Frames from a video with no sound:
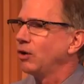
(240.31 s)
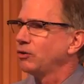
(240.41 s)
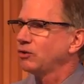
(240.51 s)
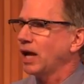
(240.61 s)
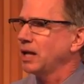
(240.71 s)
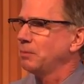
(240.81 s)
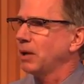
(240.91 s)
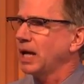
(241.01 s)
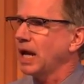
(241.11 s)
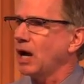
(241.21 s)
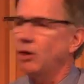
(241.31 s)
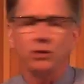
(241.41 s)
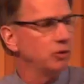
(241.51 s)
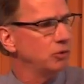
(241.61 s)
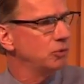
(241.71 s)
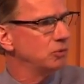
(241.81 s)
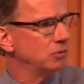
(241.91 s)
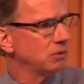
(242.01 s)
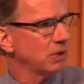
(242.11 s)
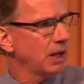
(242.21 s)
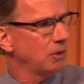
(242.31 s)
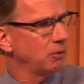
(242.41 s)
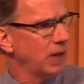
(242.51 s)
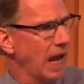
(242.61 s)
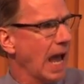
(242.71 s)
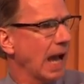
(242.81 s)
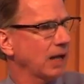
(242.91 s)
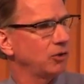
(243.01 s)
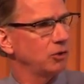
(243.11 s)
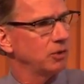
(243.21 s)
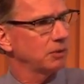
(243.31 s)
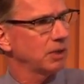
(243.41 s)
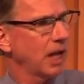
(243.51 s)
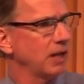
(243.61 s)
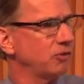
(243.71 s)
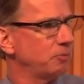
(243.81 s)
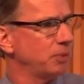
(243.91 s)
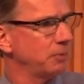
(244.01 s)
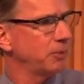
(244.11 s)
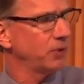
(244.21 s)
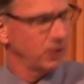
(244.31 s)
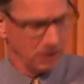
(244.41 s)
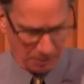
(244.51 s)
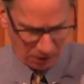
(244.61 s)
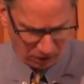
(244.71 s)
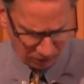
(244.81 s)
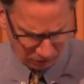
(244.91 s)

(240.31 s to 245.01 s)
decided by how you react to the kinds of people that come across